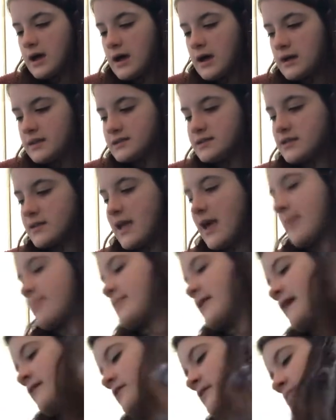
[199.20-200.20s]
And so yeah,
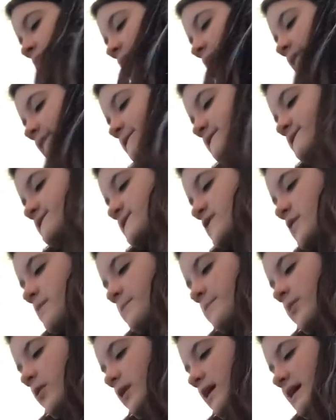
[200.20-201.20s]
they're in that
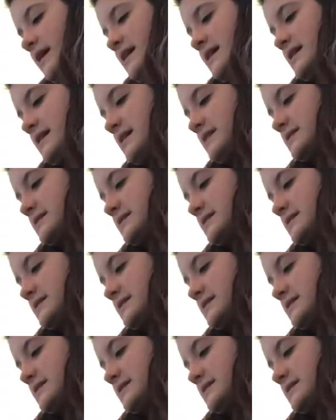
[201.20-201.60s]
front pocket,